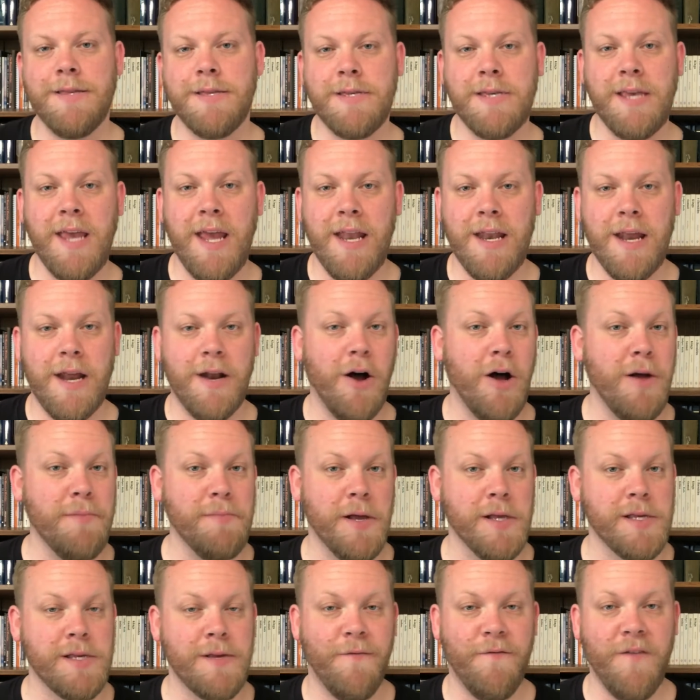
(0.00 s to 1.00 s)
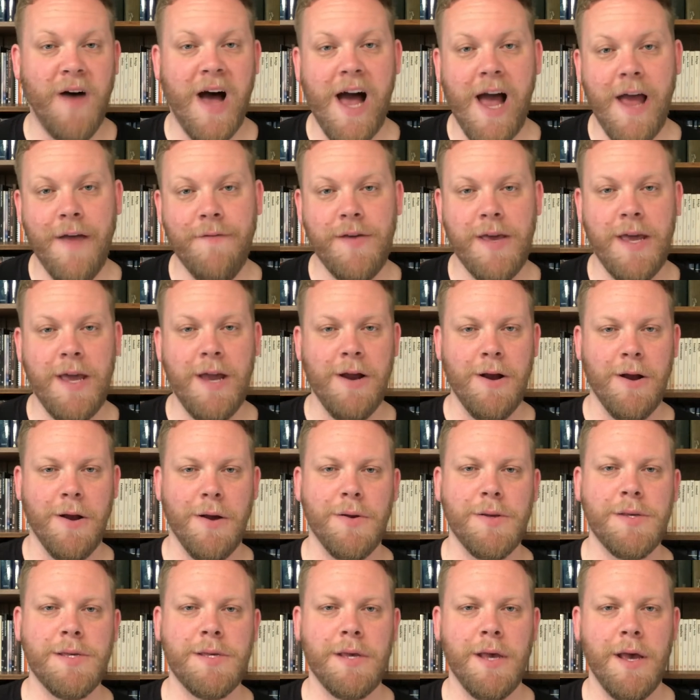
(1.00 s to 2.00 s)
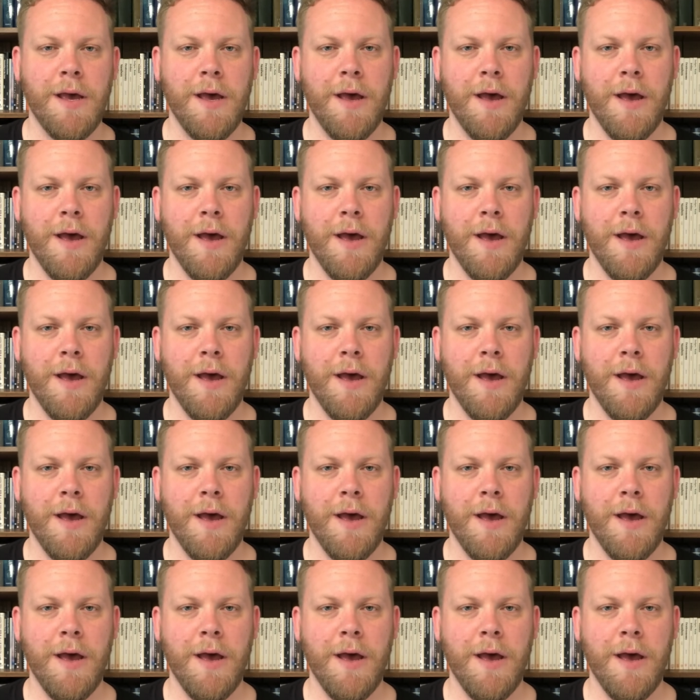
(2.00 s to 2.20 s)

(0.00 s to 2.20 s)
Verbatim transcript: seen in almost five years.